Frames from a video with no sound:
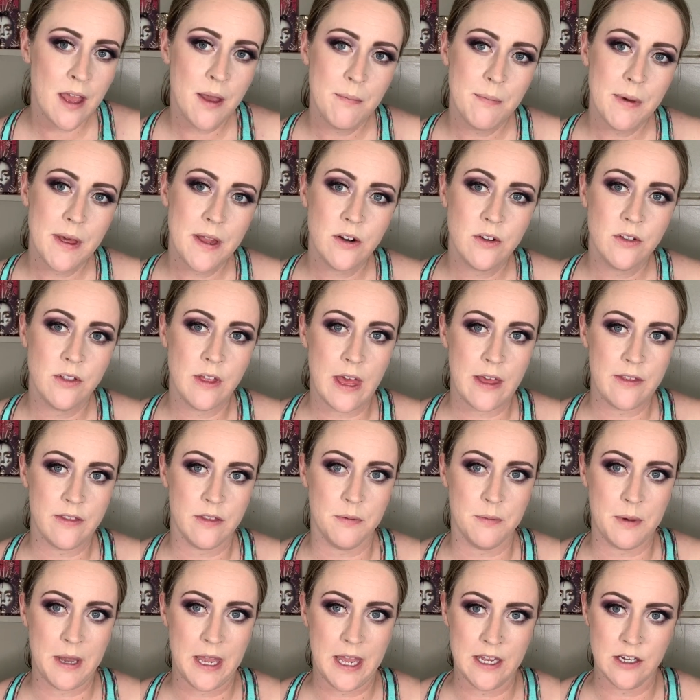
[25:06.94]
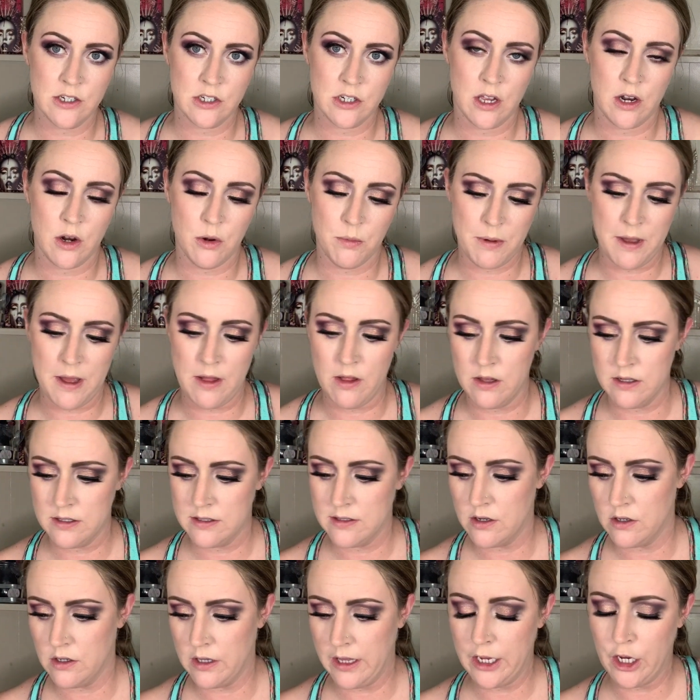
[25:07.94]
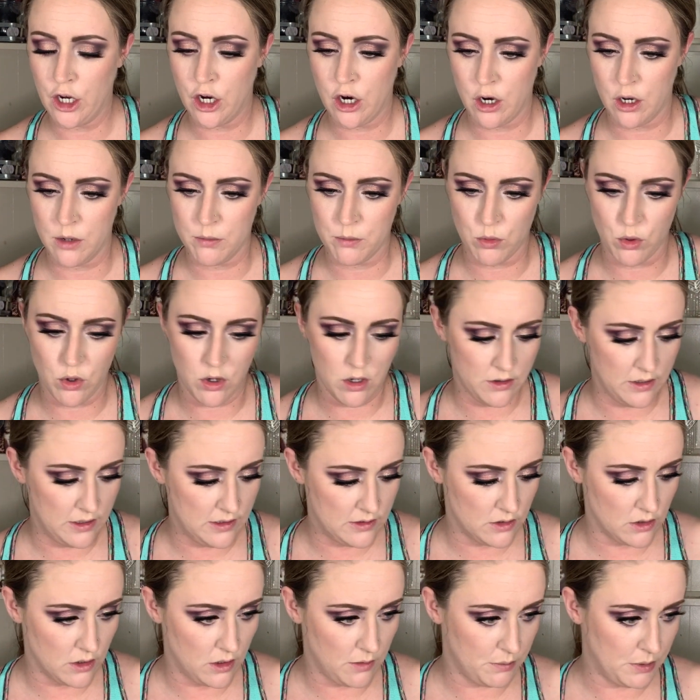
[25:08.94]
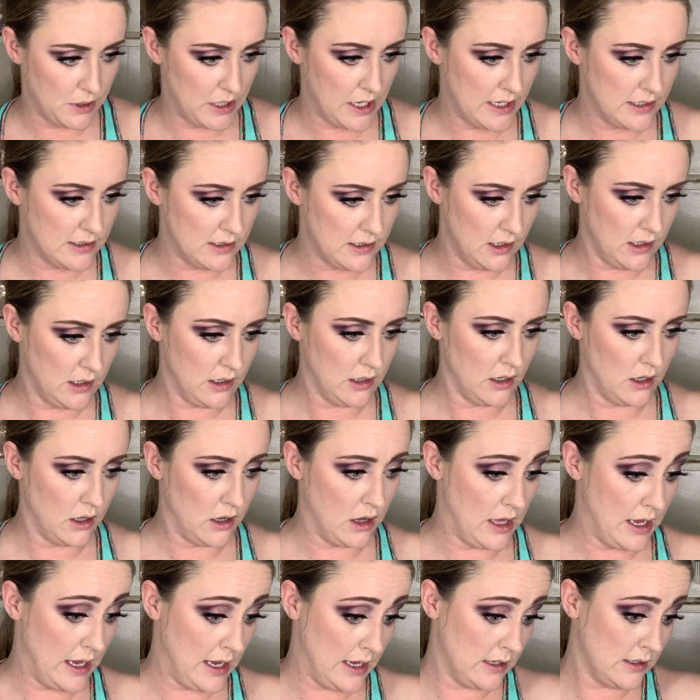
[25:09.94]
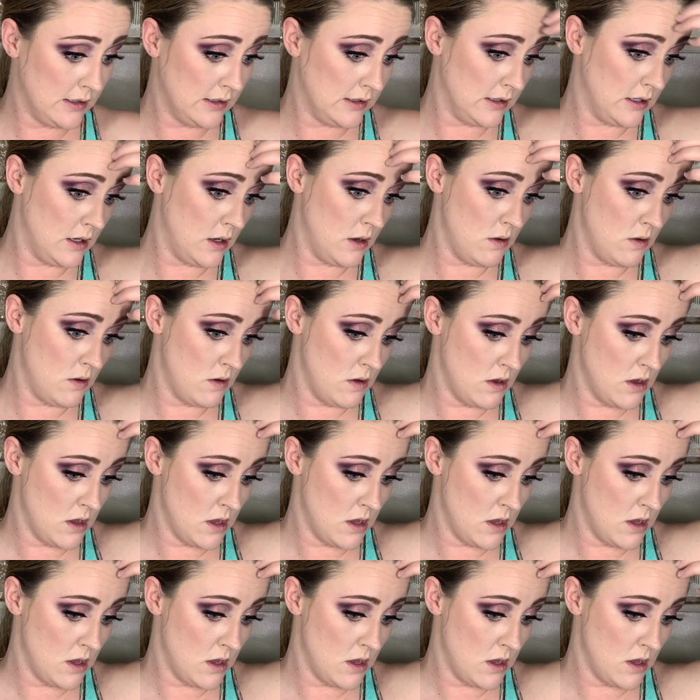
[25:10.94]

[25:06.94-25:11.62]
Better that than my eyeshadow palettes that are like cardboard. These are all plastic and glass, so.